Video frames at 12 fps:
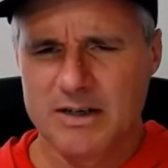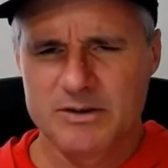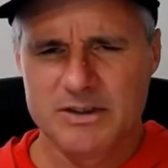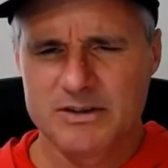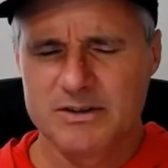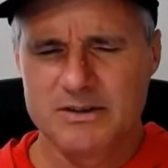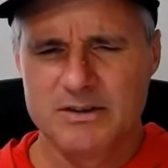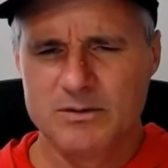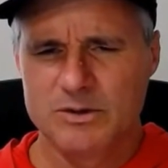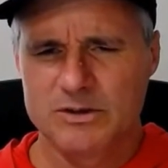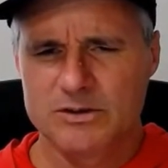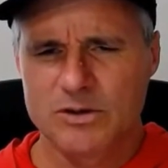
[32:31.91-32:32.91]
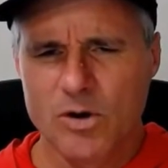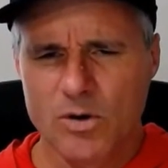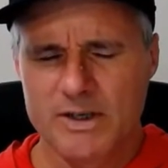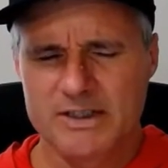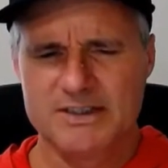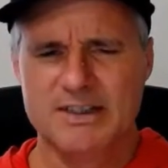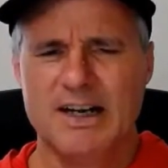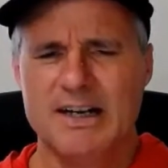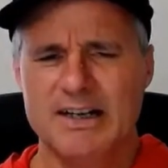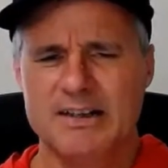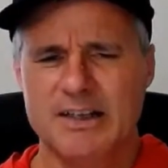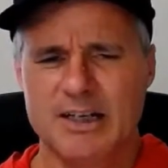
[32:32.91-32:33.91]
I just was so
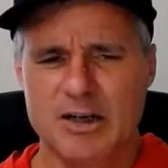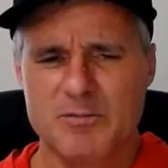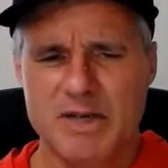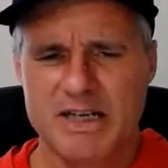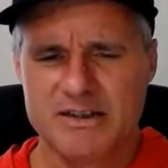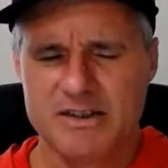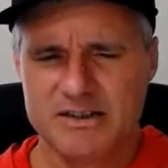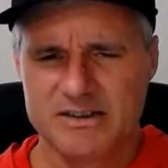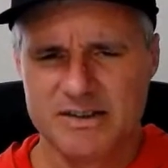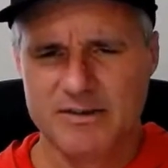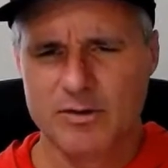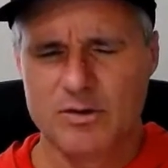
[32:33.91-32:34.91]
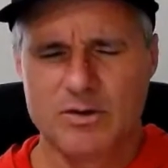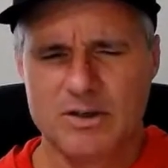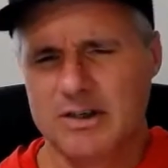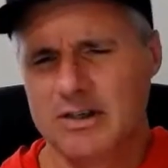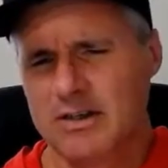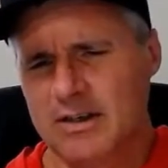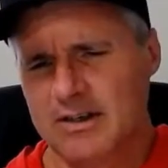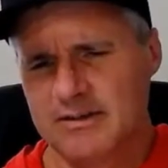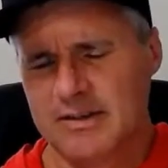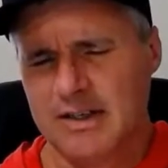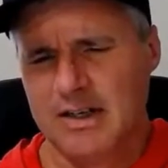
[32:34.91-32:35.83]
excited that I made this difficult cutoff.